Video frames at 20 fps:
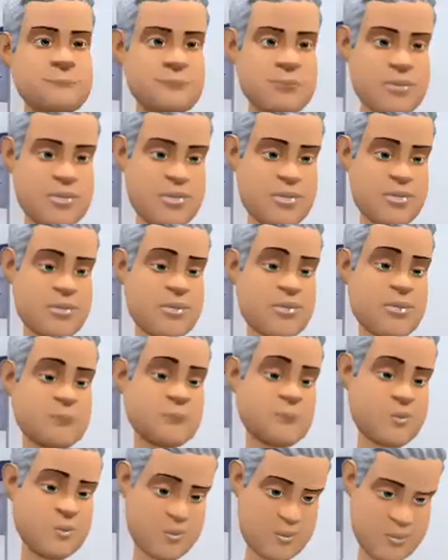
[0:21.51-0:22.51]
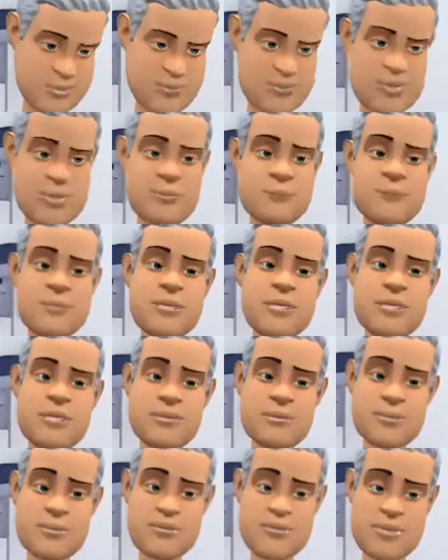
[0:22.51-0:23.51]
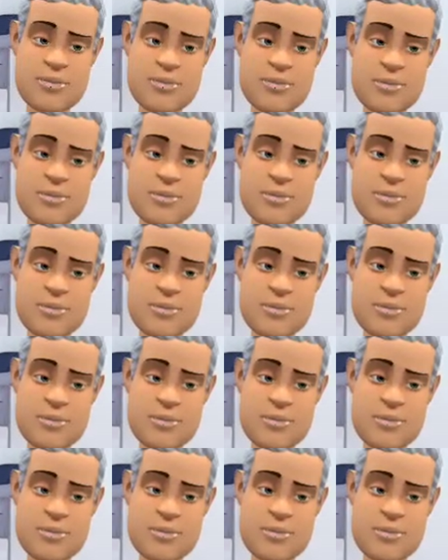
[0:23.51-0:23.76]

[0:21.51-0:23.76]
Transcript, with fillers: I enter the portal of happiness heaven